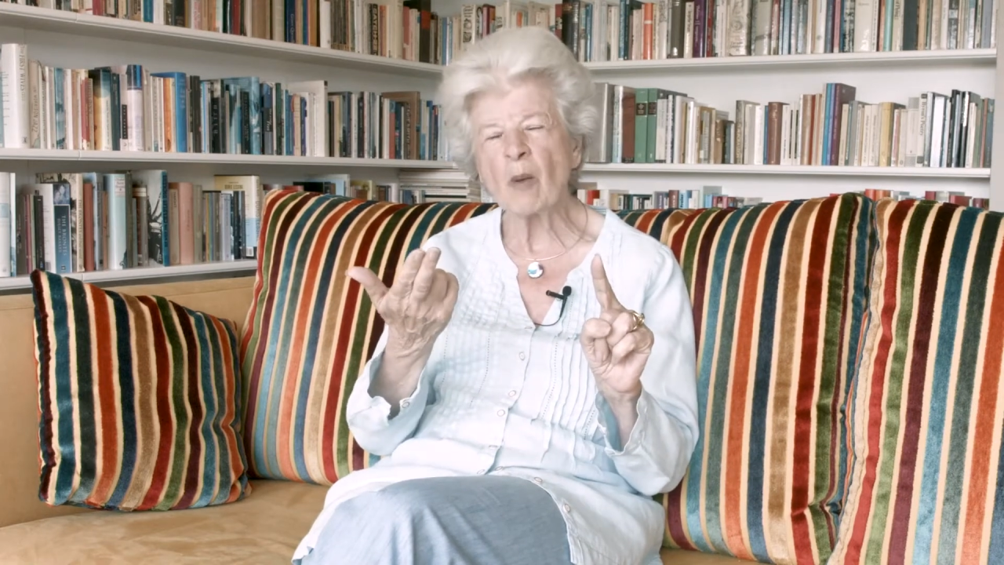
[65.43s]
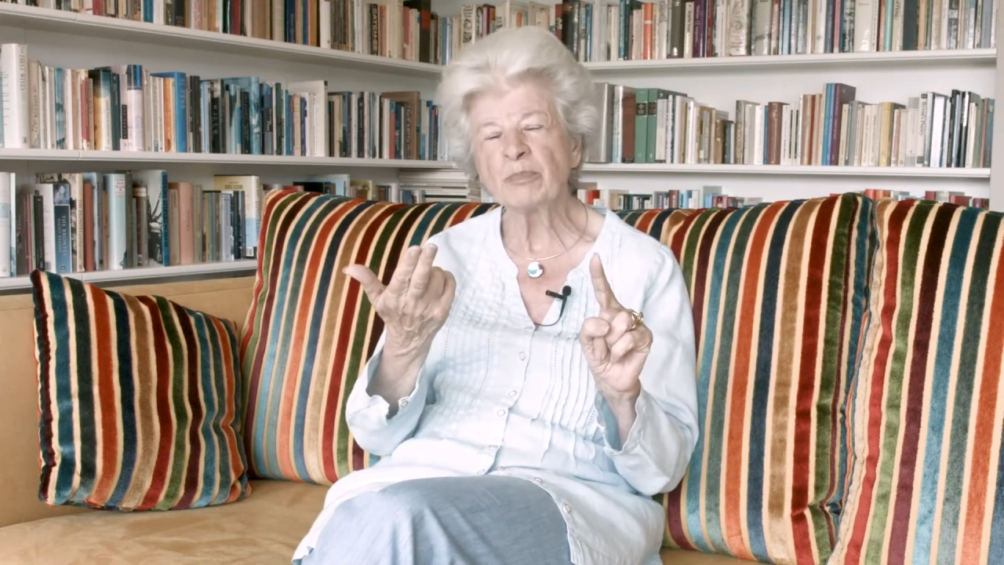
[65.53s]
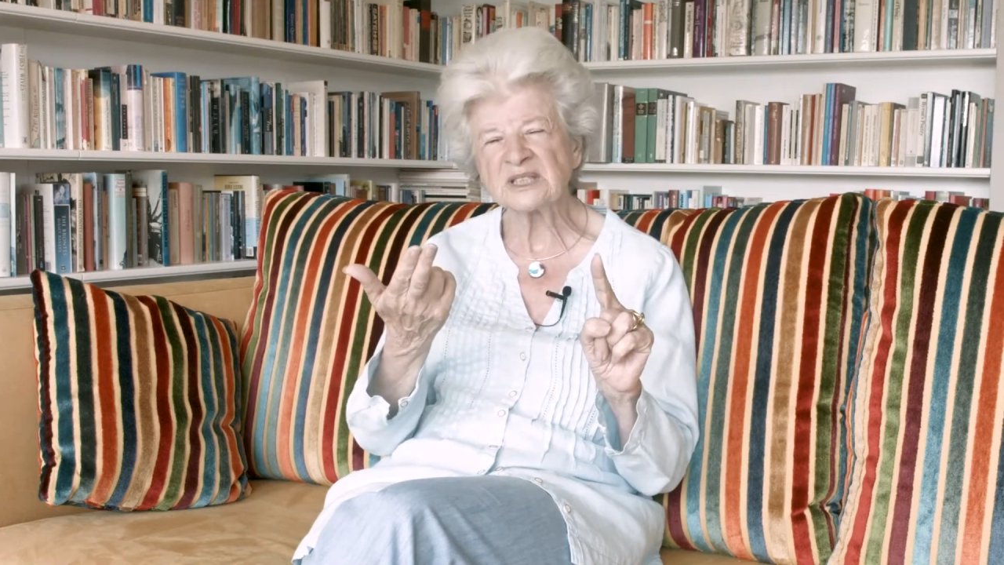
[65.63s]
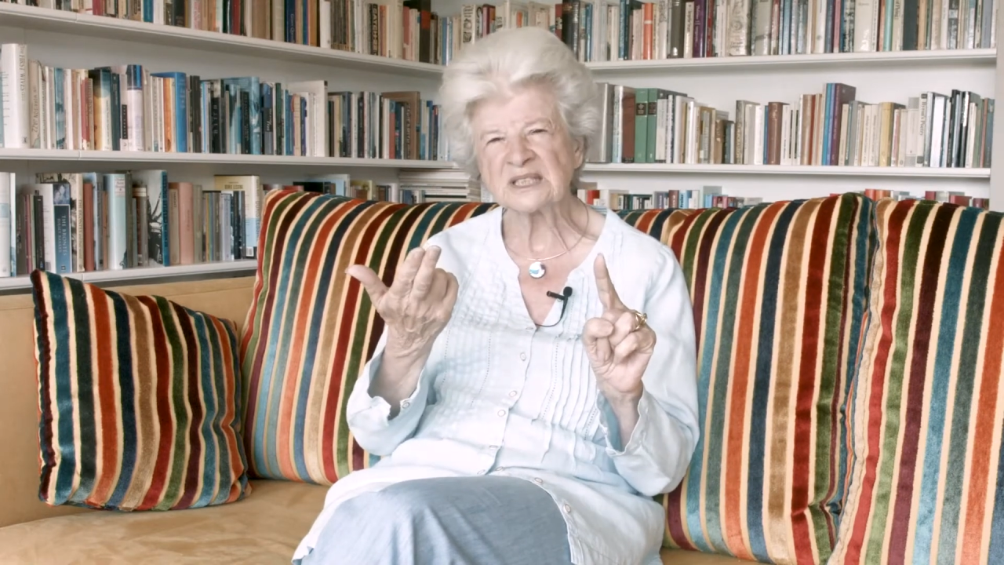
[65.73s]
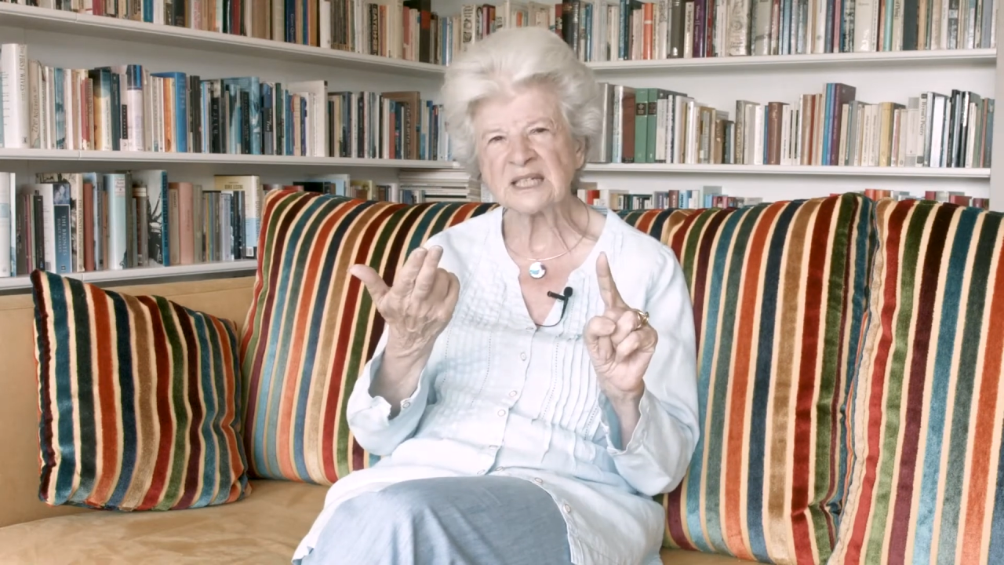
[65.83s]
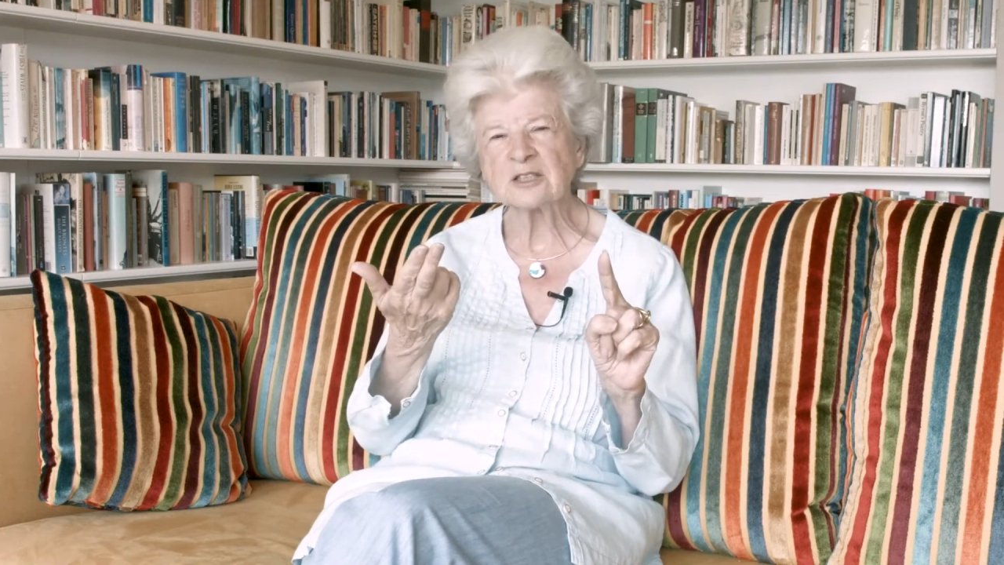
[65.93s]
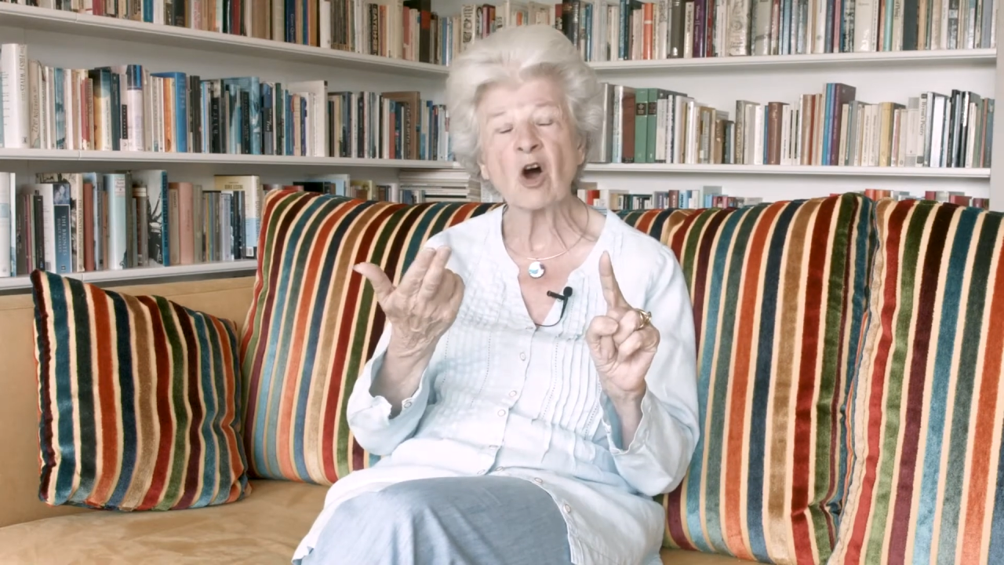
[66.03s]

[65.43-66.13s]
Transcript: opposite